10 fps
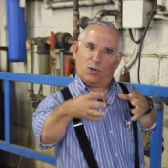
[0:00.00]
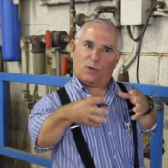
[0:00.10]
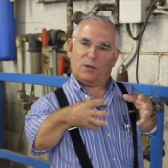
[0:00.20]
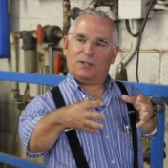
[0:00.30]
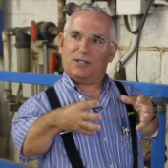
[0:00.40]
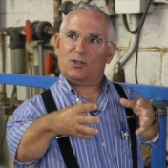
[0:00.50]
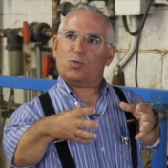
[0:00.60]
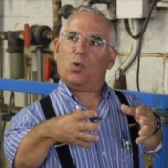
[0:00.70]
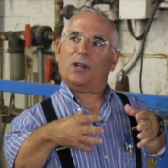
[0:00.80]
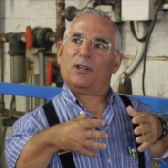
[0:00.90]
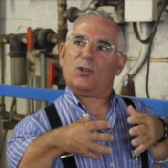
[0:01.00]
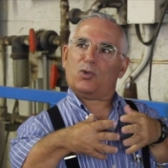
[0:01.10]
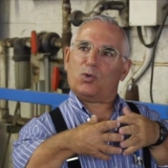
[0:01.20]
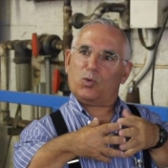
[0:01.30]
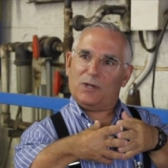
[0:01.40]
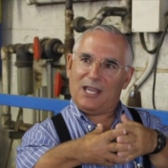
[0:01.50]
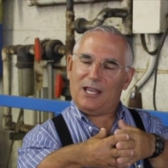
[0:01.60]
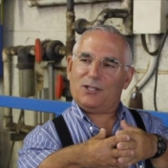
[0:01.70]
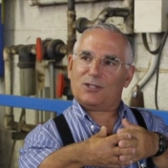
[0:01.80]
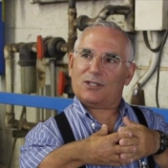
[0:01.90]
current is what
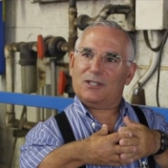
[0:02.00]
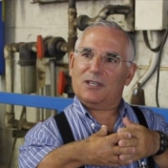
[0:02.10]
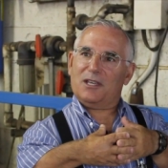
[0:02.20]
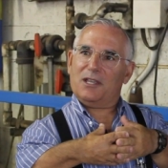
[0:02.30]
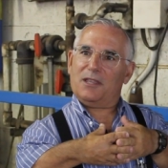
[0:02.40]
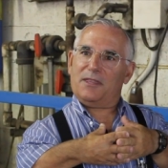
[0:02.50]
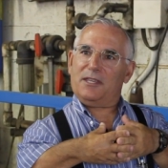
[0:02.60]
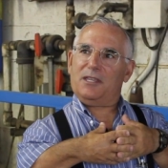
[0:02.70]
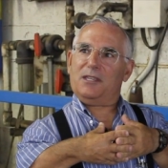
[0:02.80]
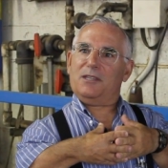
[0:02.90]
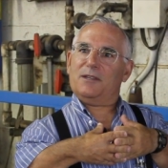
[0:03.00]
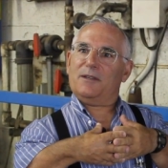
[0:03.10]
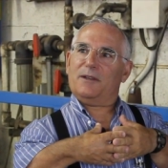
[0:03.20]
creates the